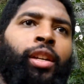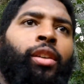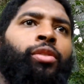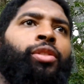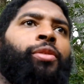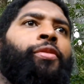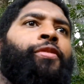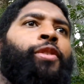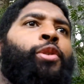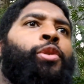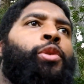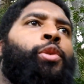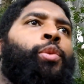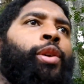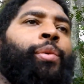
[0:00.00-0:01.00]
some
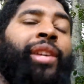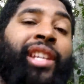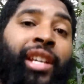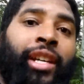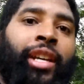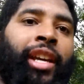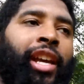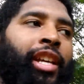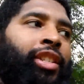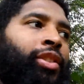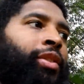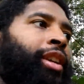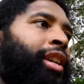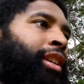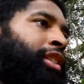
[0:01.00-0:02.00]
food when we couldn't catch
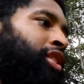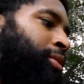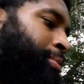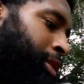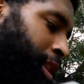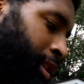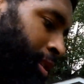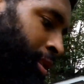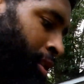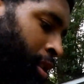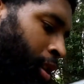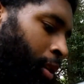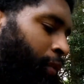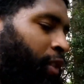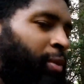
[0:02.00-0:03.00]
crickets.
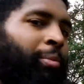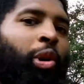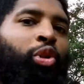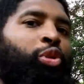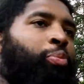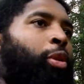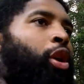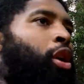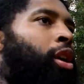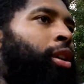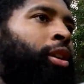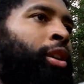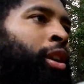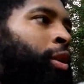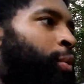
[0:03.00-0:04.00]
But for the most part,
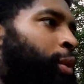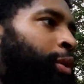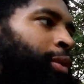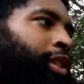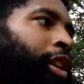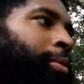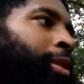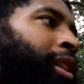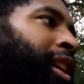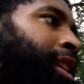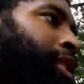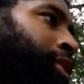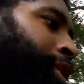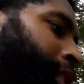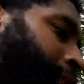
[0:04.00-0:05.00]
we was able to
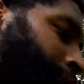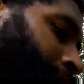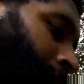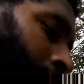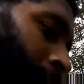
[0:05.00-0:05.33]
catch crickets